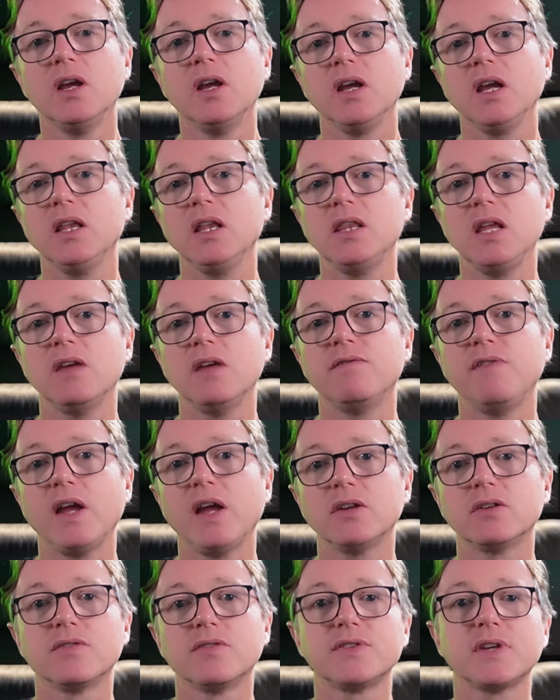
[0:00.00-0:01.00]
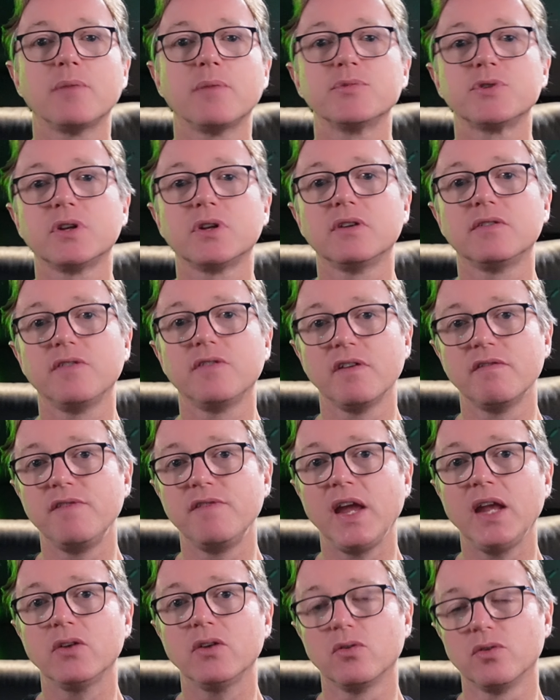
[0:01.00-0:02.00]
in the event of some sort of
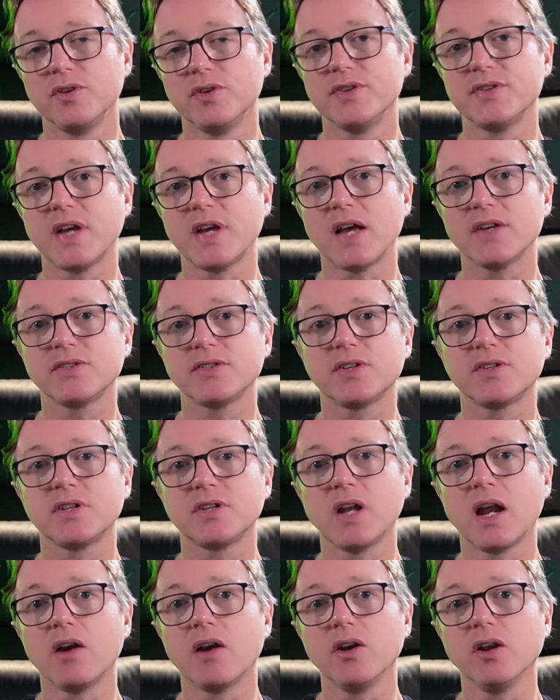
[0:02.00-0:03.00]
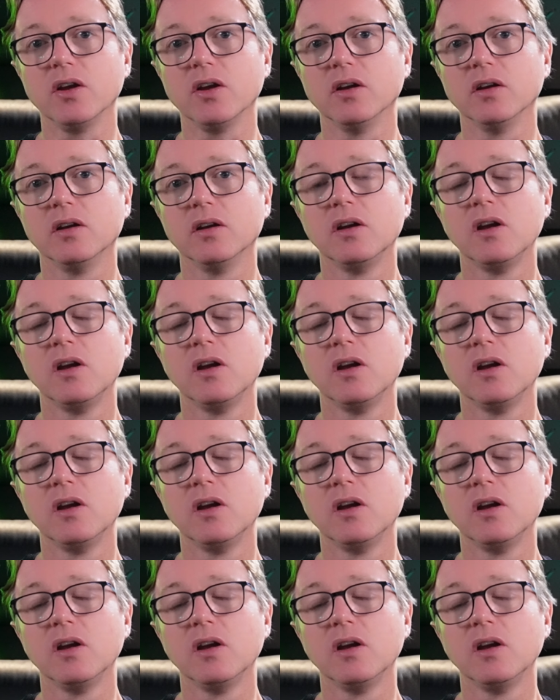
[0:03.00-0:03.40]
event or disaster scenario.